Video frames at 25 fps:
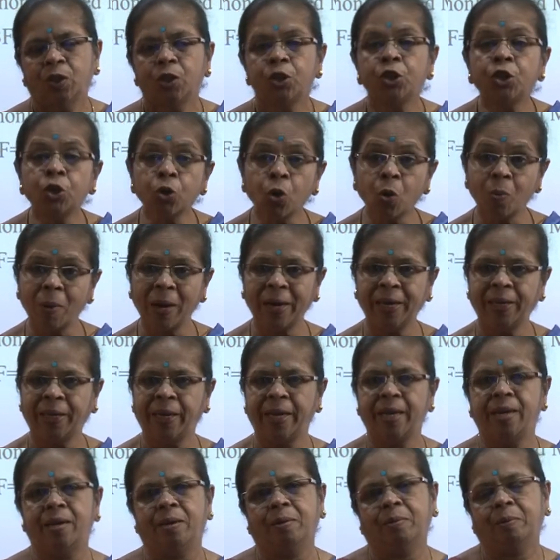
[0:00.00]
2 by
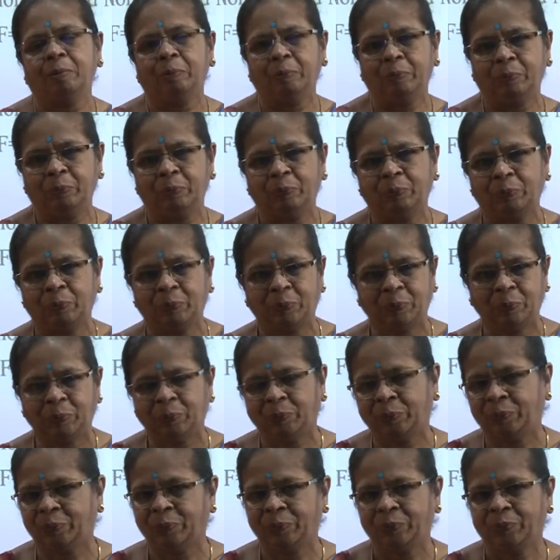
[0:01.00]
10,
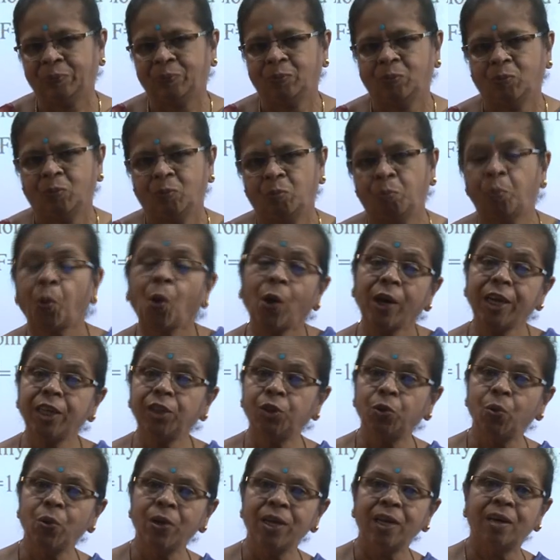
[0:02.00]

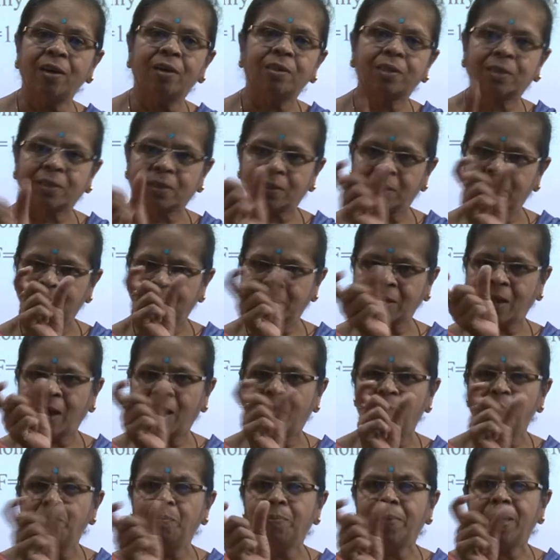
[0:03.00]
0.2 years is the
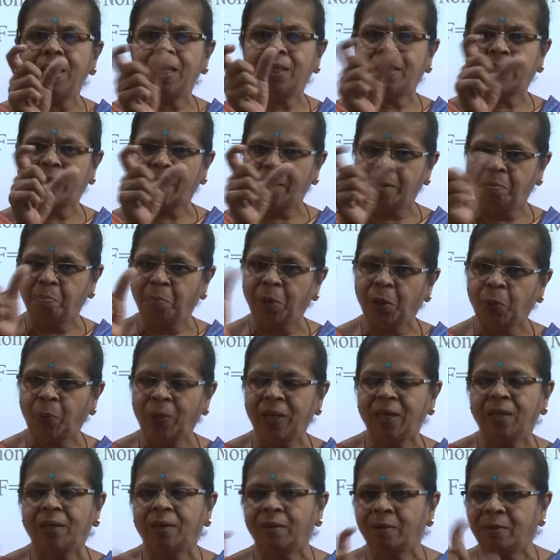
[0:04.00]
mean time
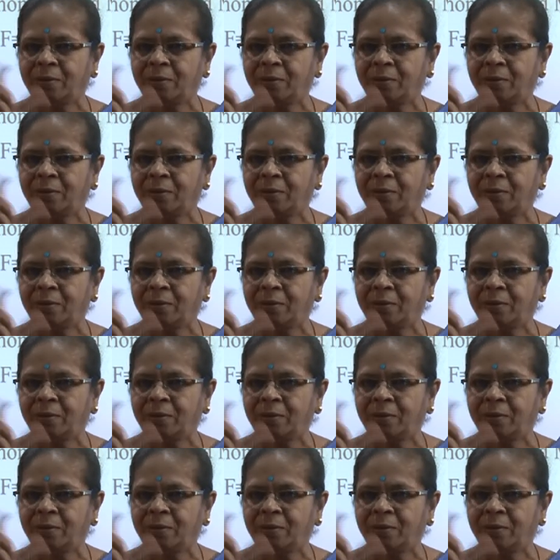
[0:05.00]
between